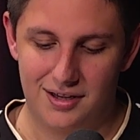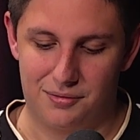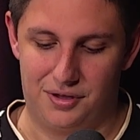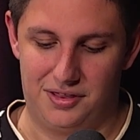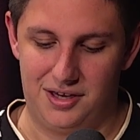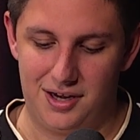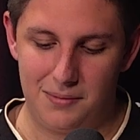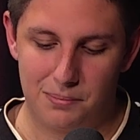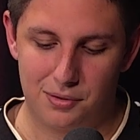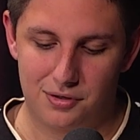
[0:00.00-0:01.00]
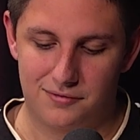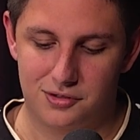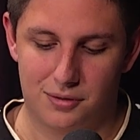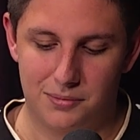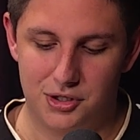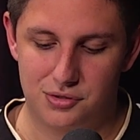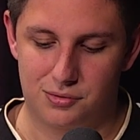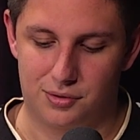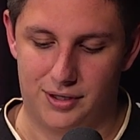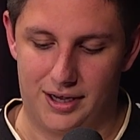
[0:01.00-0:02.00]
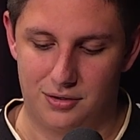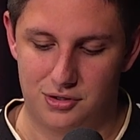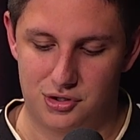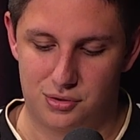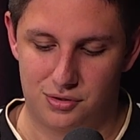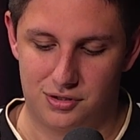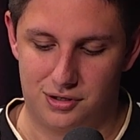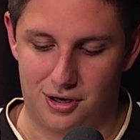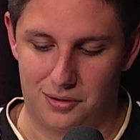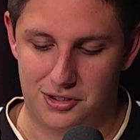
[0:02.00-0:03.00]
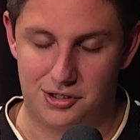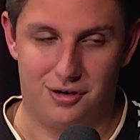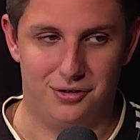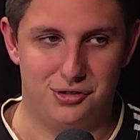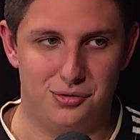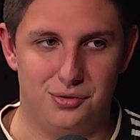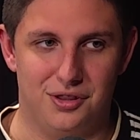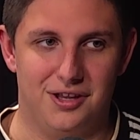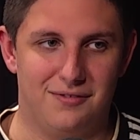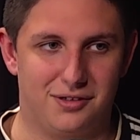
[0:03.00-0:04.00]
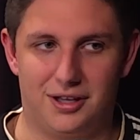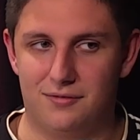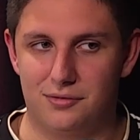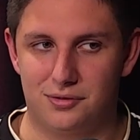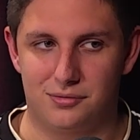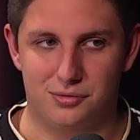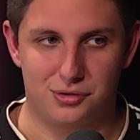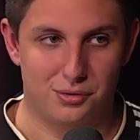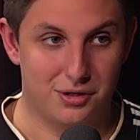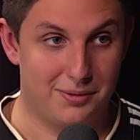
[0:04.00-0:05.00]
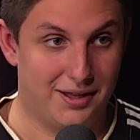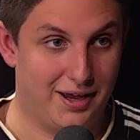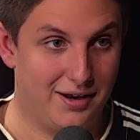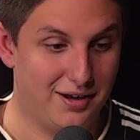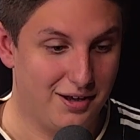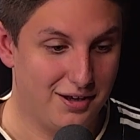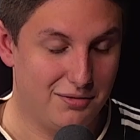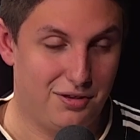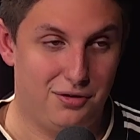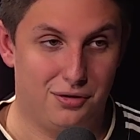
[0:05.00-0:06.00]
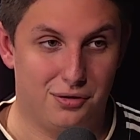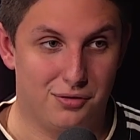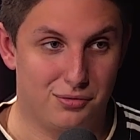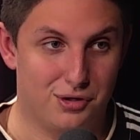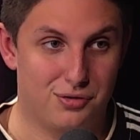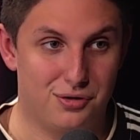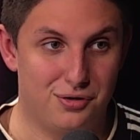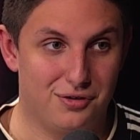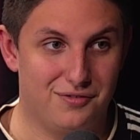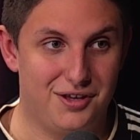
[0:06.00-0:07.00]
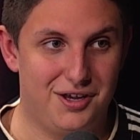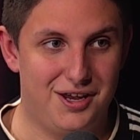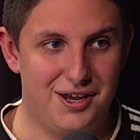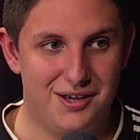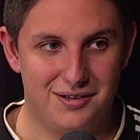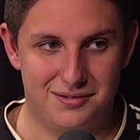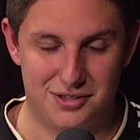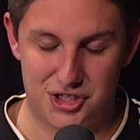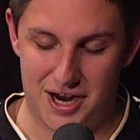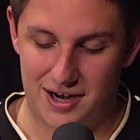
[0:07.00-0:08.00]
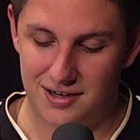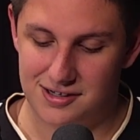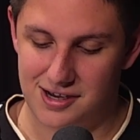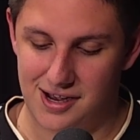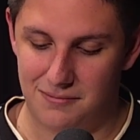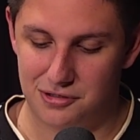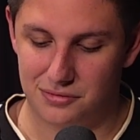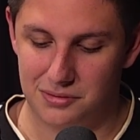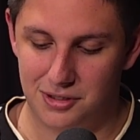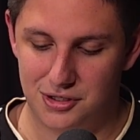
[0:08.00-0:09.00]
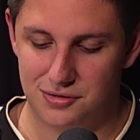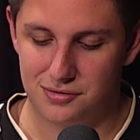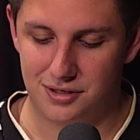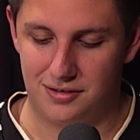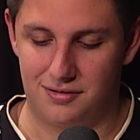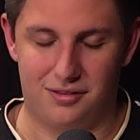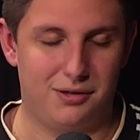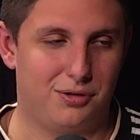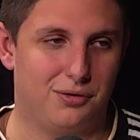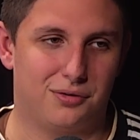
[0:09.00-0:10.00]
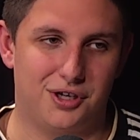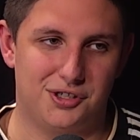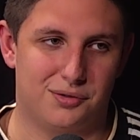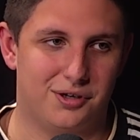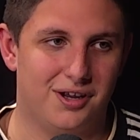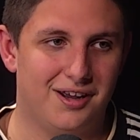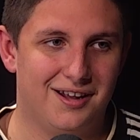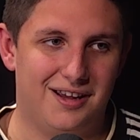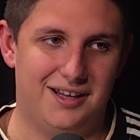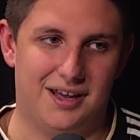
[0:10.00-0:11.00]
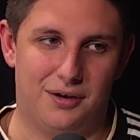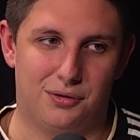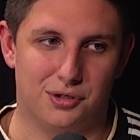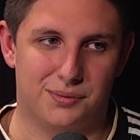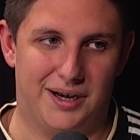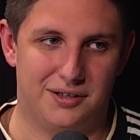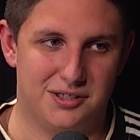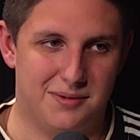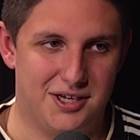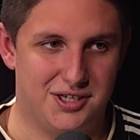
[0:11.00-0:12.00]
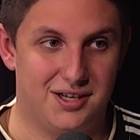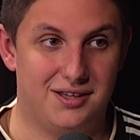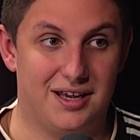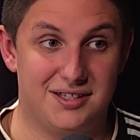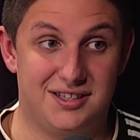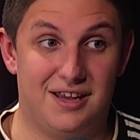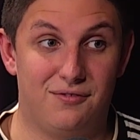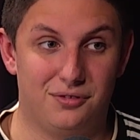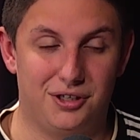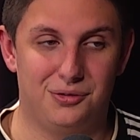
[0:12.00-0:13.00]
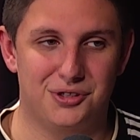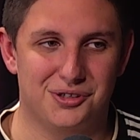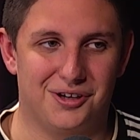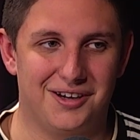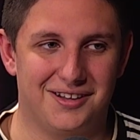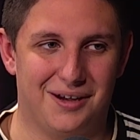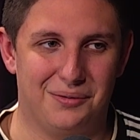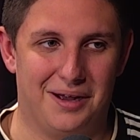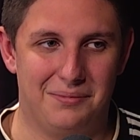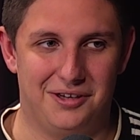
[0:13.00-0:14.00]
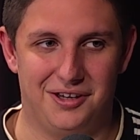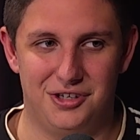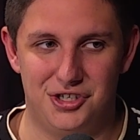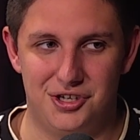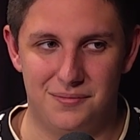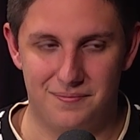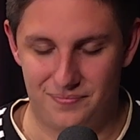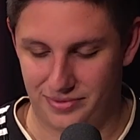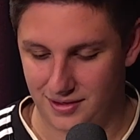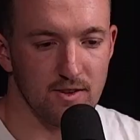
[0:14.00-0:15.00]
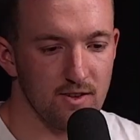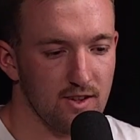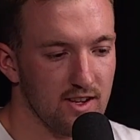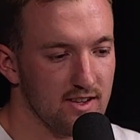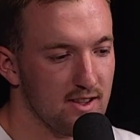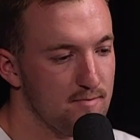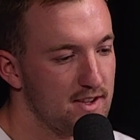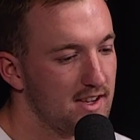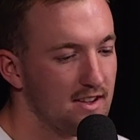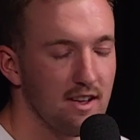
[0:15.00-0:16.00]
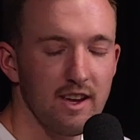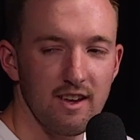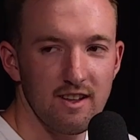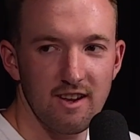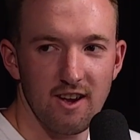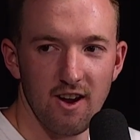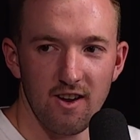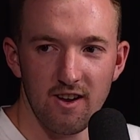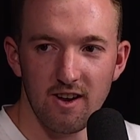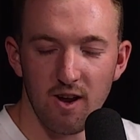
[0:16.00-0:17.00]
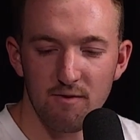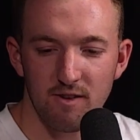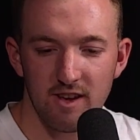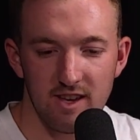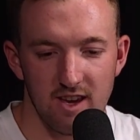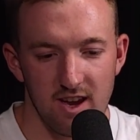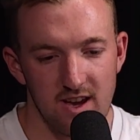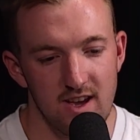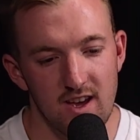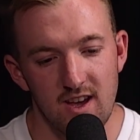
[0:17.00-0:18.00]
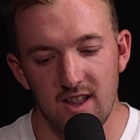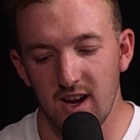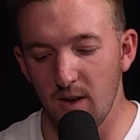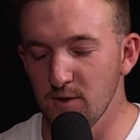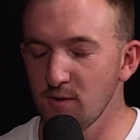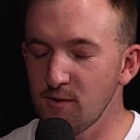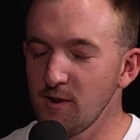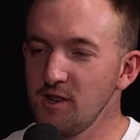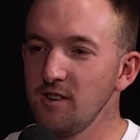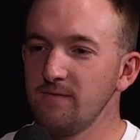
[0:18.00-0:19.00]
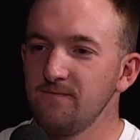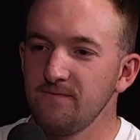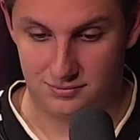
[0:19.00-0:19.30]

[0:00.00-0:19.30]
With the input of Tom Mitchell, will allow Jordan to go to another level. And we're talking about that with your recruit of the year, Jack, Tommy Mitchell. And I think we already saw it in that Hawks practice match. That definitely looks like that will happen again this year. Yeah, absolutely. He's the missing link, Nico. And hopefully, that comes to fruition.